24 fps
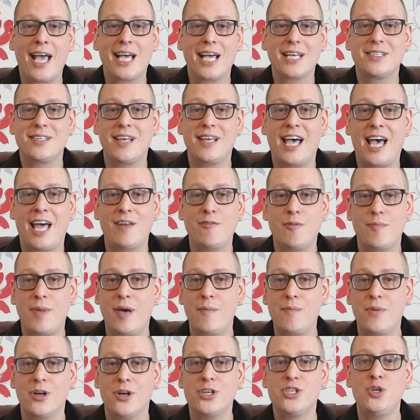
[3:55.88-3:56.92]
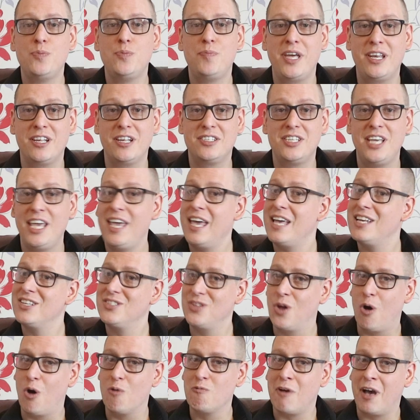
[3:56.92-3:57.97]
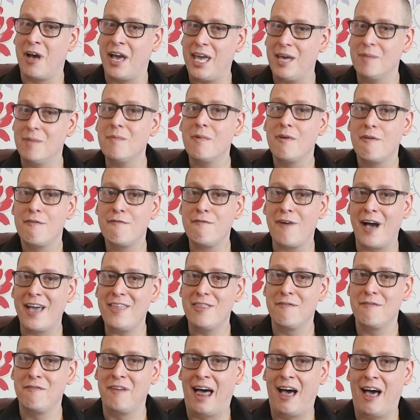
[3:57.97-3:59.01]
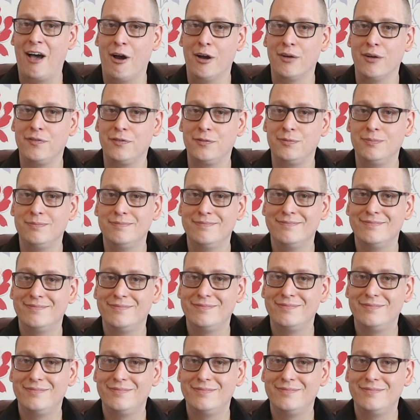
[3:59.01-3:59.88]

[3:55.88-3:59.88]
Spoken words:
Thanks, and remember, stupidity is not a right. Fight the flat earth.